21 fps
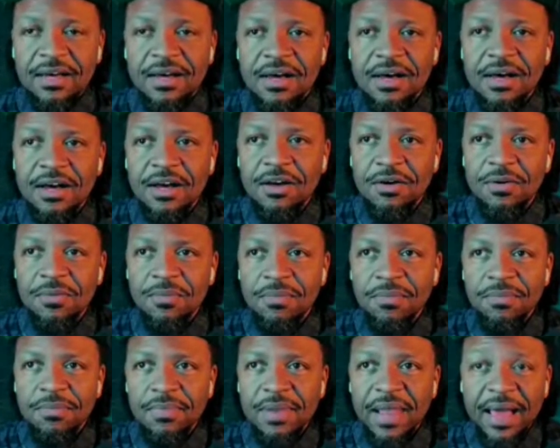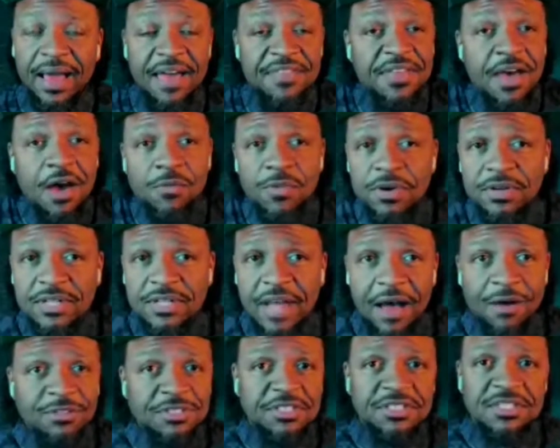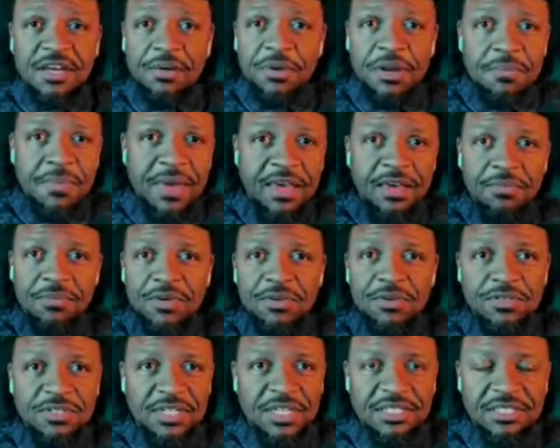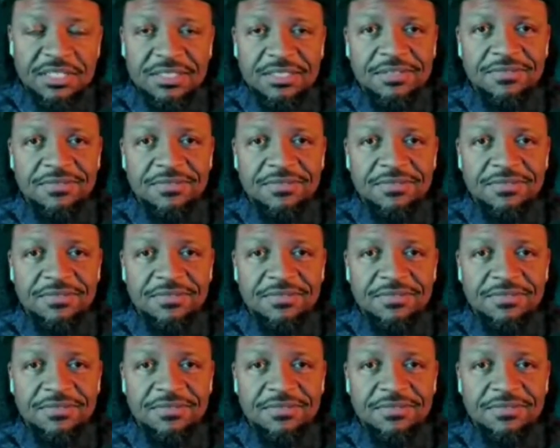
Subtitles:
Like I was just coming to make music